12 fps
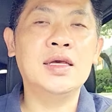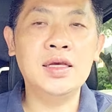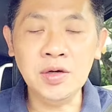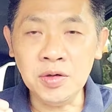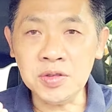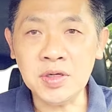
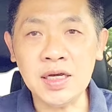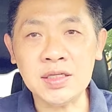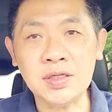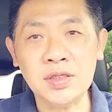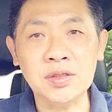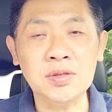It also has
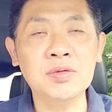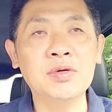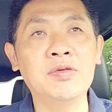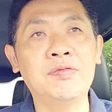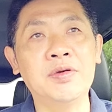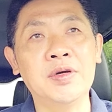got to do
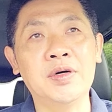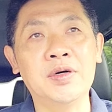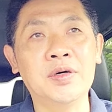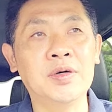with your